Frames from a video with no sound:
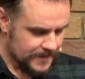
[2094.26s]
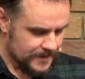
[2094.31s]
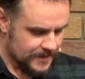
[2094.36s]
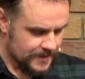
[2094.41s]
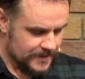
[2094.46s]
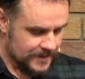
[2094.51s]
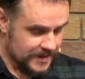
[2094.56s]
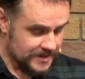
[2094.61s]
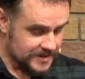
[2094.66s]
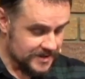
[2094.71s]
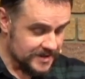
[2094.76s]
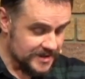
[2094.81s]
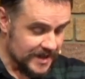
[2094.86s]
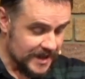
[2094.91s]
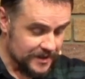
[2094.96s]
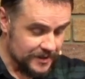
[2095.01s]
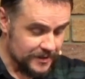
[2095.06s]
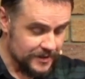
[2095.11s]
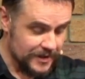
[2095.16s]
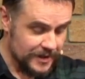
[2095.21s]
That's the
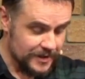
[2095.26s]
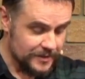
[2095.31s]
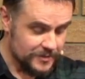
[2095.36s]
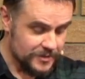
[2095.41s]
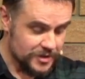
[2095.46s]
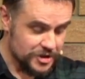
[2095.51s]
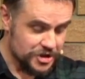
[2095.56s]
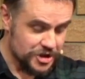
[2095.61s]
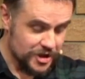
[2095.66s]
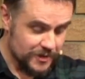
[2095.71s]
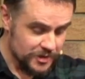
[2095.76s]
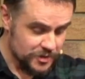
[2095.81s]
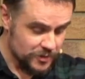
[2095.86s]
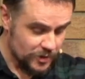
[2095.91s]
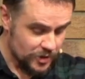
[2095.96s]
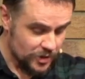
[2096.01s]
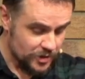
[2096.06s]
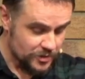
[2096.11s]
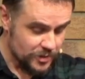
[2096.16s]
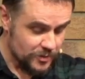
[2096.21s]
second thing, to show us what
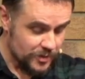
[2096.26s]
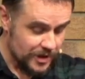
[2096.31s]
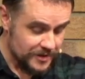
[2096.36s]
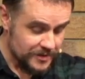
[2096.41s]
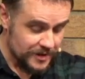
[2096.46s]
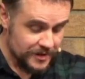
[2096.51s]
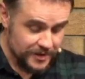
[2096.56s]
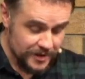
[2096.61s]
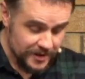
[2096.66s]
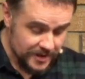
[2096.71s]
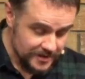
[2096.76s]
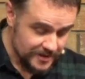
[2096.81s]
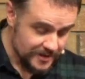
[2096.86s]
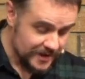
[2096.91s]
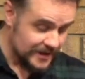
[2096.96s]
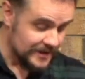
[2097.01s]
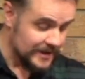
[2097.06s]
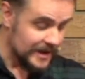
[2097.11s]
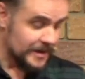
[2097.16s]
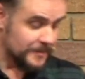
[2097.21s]
God required. The third thing
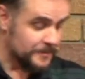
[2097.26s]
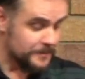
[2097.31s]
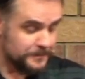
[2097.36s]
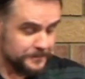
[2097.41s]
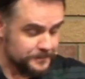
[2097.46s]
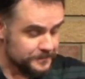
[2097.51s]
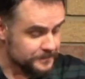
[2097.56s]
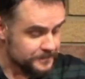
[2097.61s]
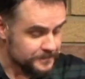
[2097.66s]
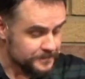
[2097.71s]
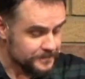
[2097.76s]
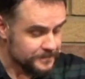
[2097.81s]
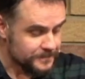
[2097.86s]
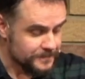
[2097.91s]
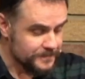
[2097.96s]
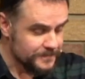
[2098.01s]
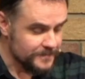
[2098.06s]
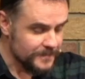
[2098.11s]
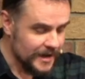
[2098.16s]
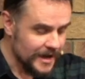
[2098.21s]
then
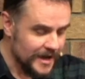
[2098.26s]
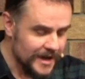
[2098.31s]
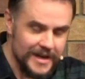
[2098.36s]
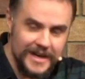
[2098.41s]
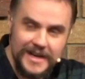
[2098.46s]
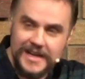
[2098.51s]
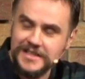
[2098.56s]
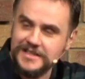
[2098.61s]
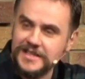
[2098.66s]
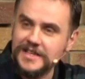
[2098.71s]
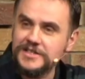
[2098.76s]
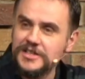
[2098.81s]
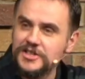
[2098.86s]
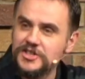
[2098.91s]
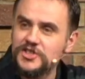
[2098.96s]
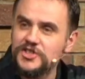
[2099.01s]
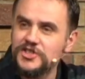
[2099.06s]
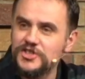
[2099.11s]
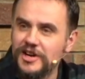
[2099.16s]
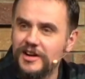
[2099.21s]
is as a
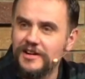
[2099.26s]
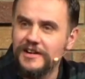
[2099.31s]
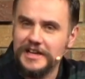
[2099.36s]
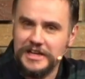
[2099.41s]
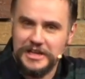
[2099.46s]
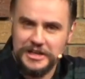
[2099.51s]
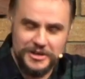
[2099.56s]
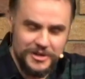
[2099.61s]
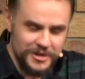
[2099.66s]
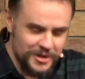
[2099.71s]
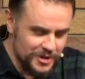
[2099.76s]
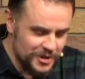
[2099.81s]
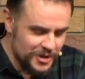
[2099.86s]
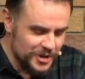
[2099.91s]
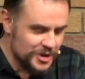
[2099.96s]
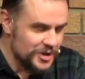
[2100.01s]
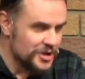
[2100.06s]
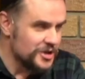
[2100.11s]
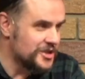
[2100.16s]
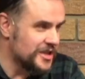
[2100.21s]
sign
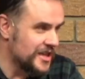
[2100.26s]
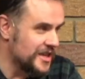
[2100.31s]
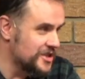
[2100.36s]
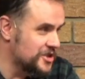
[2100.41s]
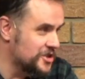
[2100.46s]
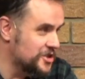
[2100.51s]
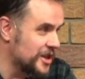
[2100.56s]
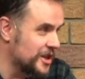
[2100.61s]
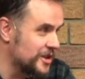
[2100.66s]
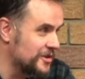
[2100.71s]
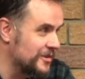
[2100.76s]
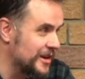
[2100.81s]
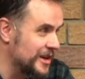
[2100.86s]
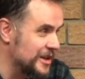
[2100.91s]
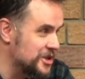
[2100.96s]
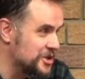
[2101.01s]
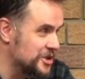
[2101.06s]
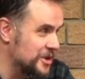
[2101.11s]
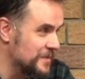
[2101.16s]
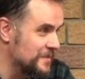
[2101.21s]
to his
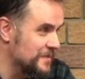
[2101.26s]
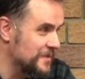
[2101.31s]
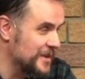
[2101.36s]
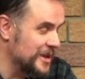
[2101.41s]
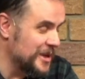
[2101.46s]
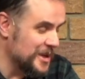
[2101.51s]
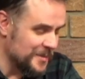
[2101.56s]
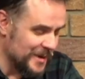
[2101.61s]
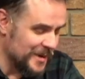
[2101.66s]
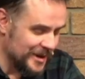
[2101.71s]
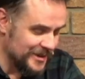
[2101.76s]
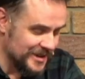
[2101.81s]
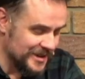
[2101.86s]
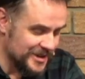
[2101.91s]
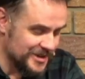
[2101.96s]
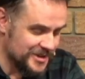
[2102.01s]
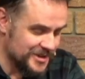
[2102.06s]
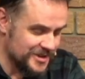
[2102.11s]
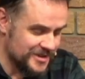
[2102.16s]
generation. Think about this.